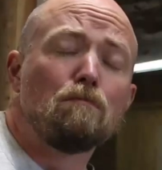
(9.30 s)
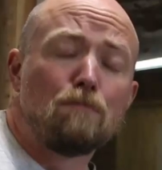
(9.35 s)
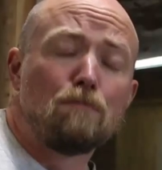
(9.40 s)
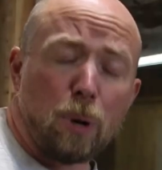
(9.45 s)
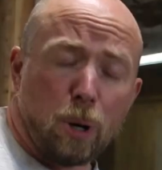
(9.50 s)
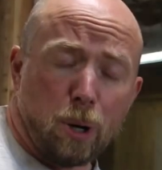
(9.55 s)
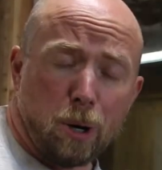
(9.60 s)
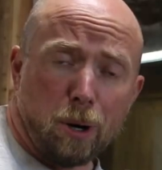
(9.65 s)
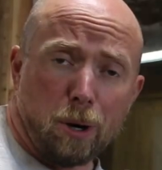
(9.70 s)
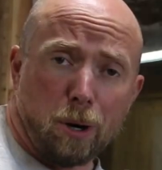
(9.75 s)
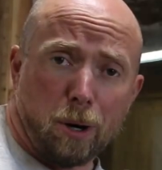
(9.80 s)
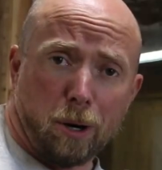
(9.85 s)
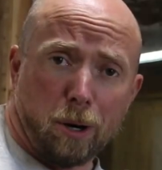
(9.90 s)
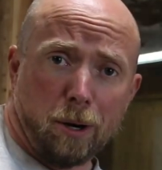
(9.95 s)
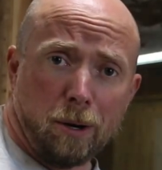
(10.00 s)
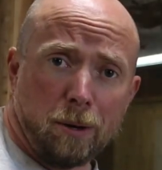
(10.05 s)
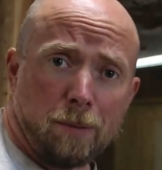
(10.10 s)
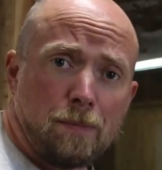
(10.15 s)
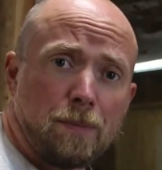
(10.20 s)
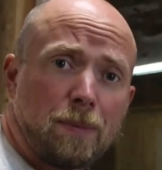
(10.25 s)
Burr.
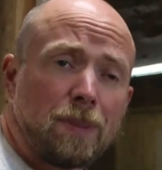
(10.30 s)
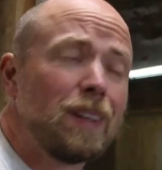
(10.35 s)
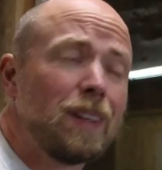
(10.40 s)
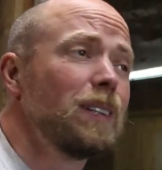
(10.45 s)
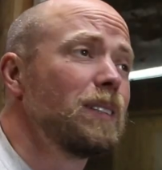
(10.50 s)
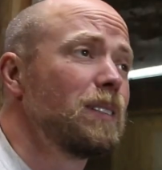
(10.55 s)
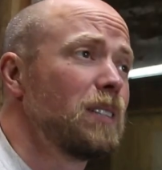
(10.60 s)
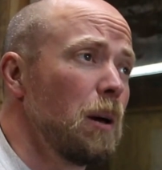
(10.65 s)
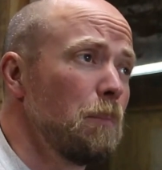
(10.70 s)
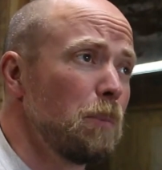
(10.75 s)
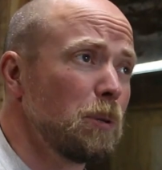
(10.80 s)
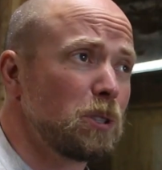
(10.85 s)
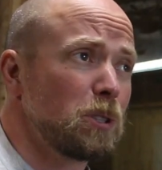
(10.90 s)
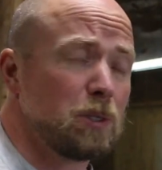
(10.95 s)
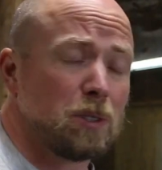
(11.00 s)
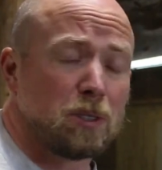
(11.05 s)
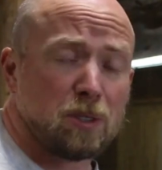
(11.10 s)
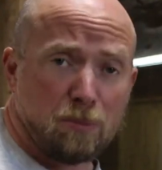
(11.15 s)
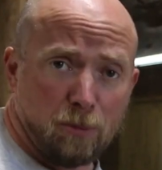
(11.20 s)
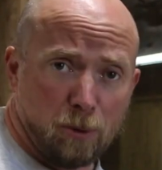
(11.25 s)

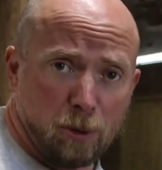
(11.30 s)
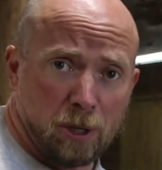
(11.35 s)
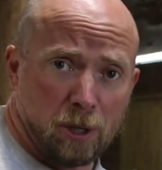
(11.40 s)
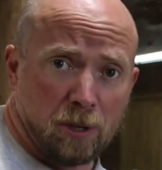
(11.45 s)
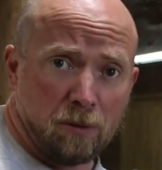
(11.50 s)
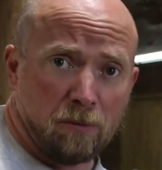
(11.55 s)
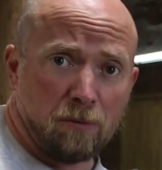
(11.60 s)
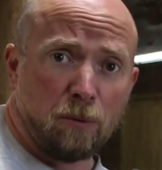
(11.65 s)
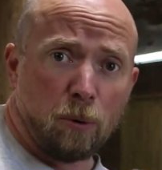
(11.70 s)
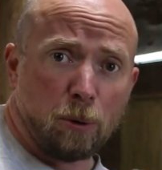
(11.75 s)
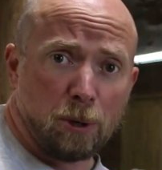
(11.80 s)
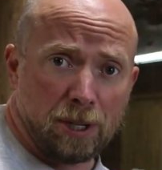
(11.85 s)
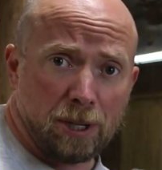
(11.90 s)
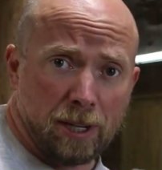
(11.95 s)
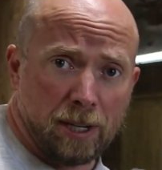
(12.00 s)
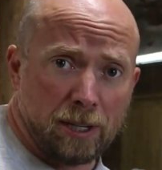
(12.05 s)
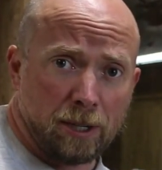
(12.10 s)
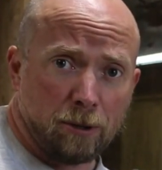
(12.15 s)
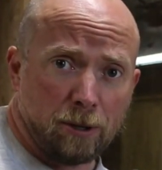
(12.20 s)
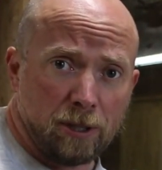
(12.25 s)
Temperature this morning,
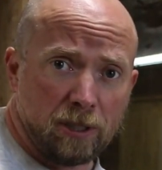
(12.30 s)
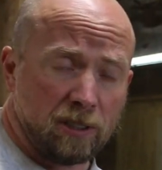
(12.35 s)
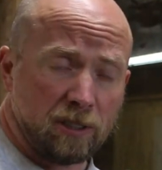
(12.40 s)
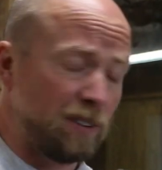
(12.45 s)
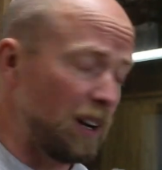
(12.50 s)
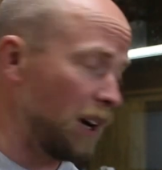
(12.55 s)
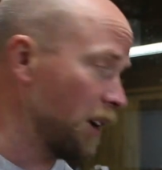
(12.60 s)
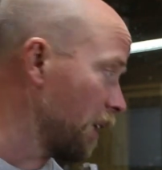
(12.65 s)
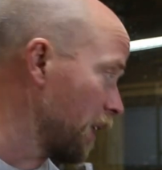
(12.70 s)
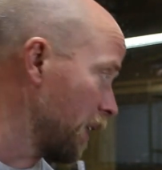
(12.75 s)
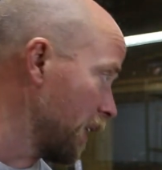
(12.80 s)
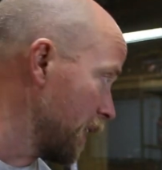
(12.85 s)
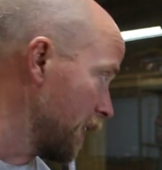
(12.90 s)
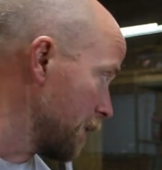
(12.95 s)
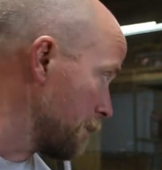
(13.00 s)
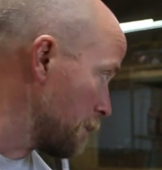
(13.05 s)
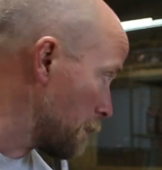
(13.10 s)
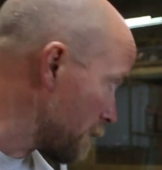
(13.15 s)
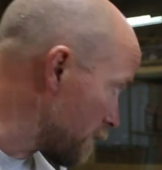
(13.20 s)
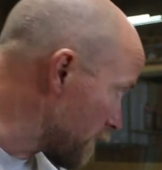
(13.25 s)
49 degrees
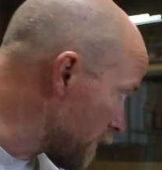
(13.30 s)
Fahrenheit.